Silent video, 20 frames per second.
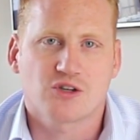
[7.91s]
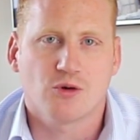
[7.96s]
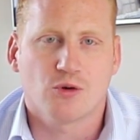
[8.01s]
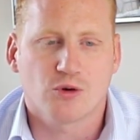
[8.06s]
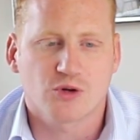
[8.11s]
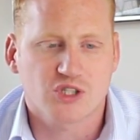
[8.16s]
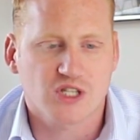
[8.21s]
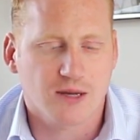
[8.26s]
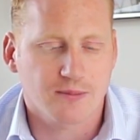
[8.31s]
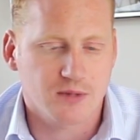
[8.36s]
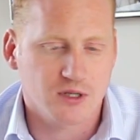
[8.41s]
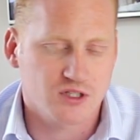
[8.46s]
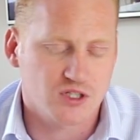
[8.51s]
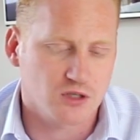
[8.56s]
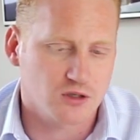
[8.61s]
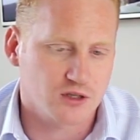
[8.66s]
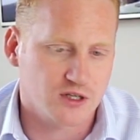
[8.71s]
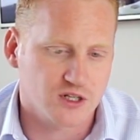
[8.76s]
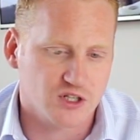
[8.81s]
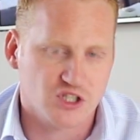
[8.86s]
or somebody to
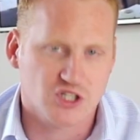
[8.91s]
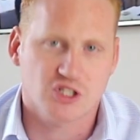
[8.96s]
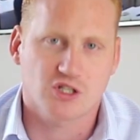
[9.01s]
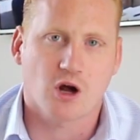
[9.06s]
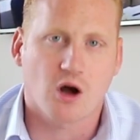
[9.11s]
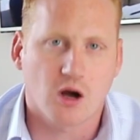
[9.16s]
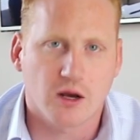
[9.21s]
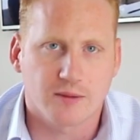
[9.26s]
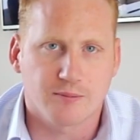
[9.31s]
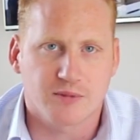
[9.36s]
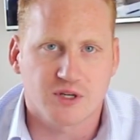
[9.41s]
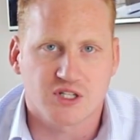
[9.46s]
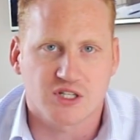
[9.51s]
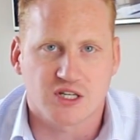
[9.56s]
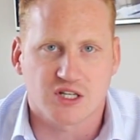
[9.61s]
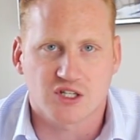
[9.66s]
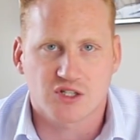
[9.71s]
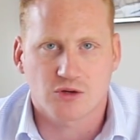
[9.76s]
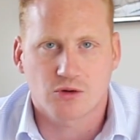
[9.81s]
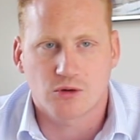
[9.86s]
looking to start a business,